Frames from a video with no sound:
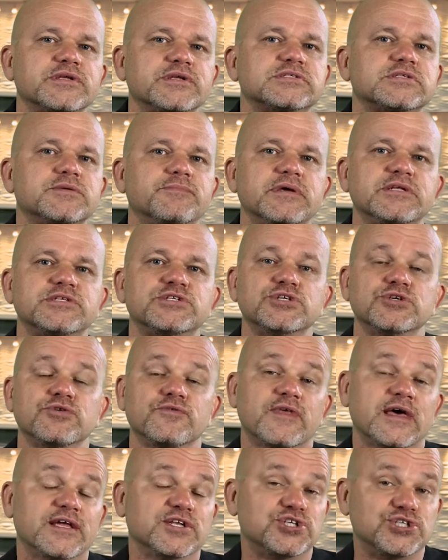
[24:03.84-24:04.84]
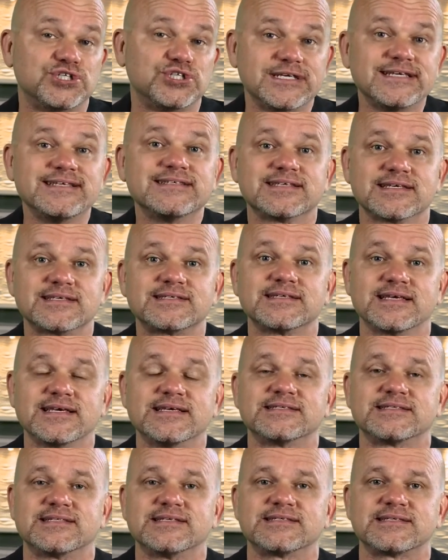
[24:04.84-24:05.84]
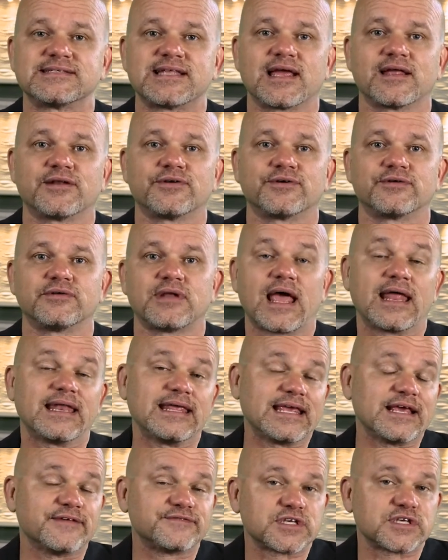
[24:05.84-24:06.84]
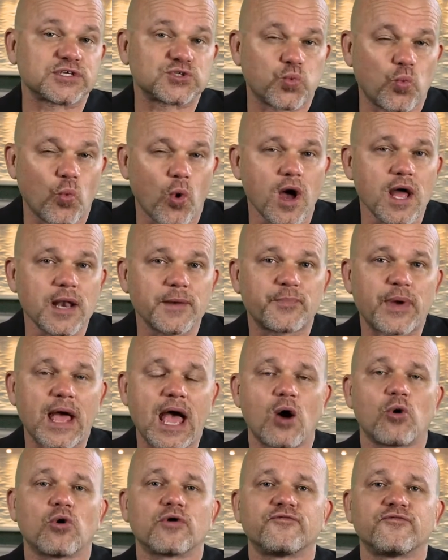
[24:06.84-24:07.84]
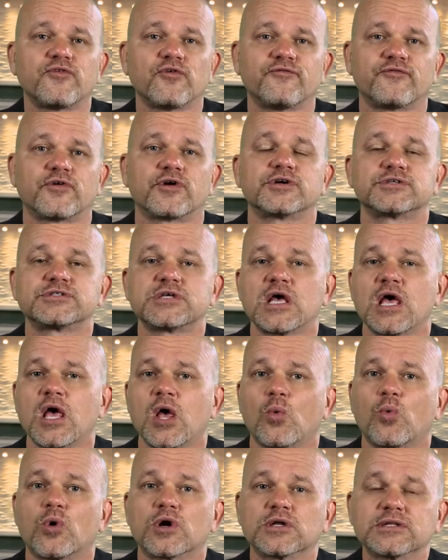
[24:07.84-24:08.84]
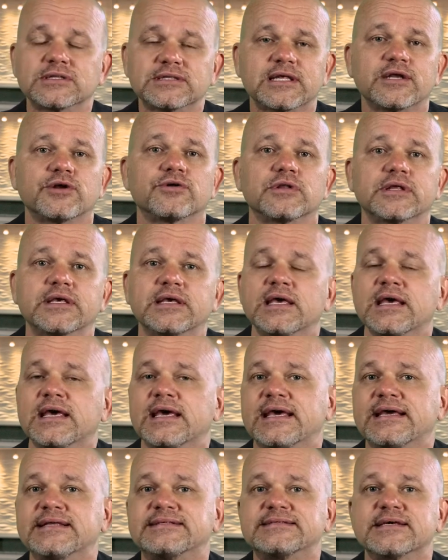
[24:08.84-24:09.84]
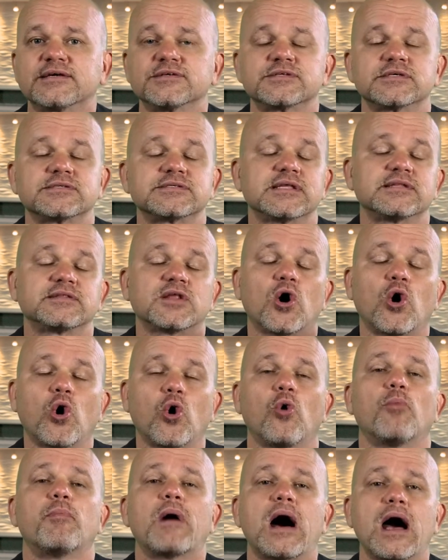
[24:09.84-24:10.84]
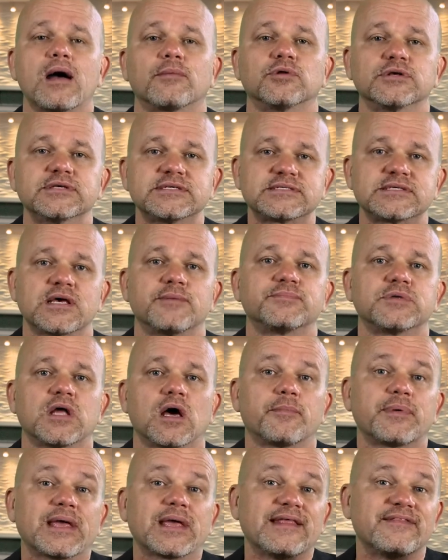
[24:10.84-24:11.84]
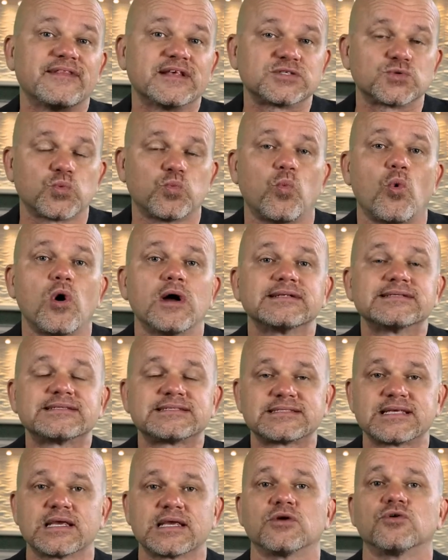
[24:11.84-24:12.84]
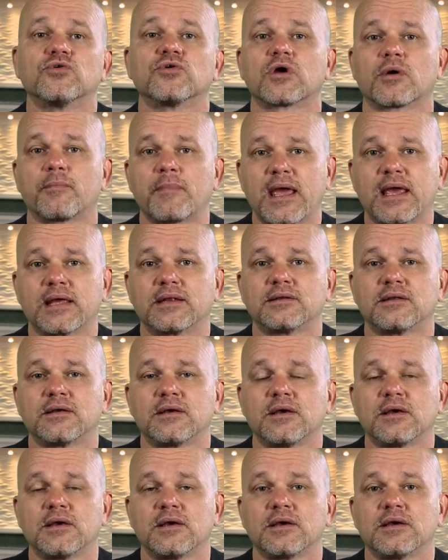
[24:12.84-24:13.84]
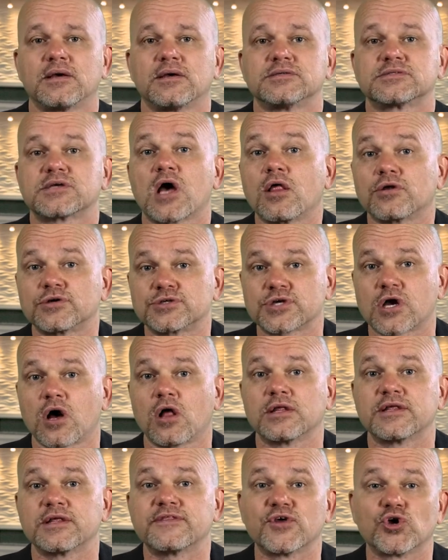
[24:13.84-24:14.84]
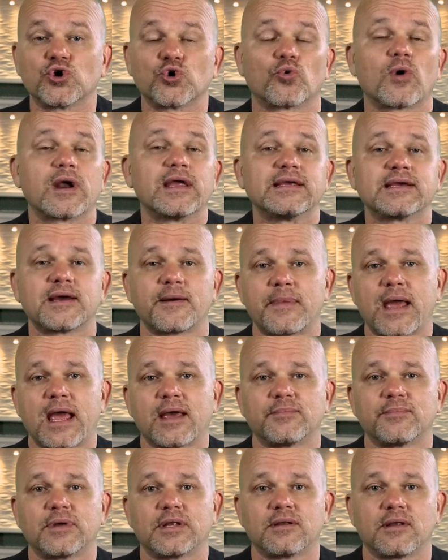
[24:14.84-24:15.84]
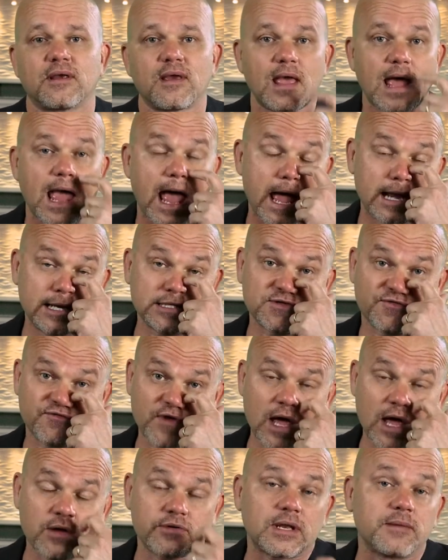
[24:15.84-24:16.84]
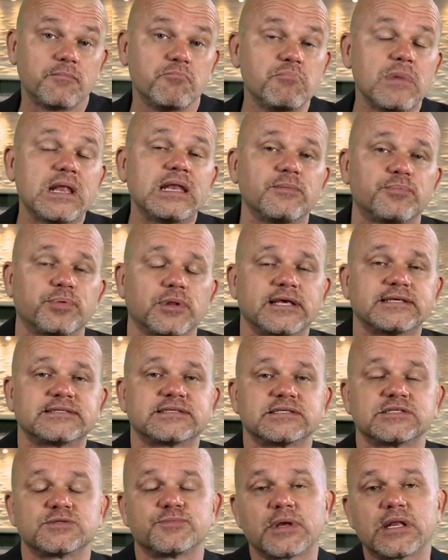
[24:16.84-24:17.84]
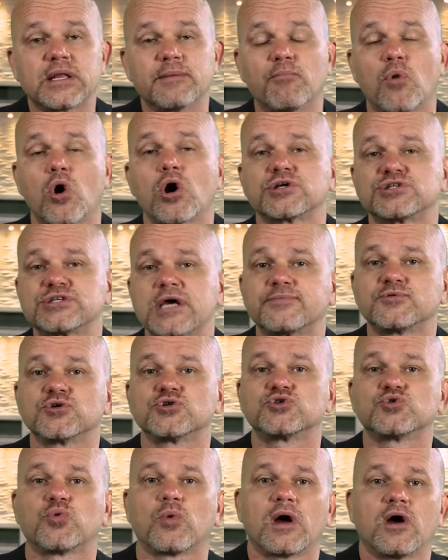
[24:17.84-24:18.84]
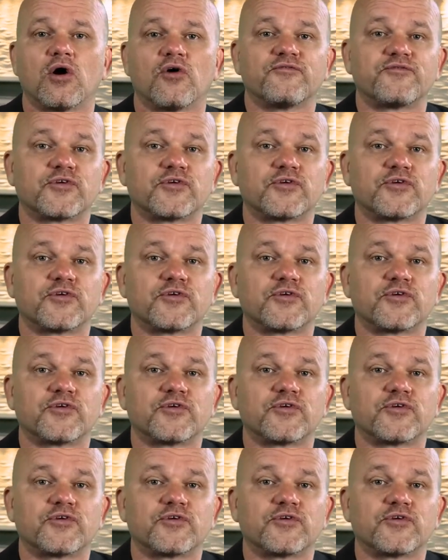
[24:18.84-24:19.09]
to submit to you that Jesus is the standard, and He gives us one powerful verse where literally He tells us that the whole Bible is summed up in this one single command. Scholars call it the Great Commandment and it's found in many places, but in Mark chapter 12,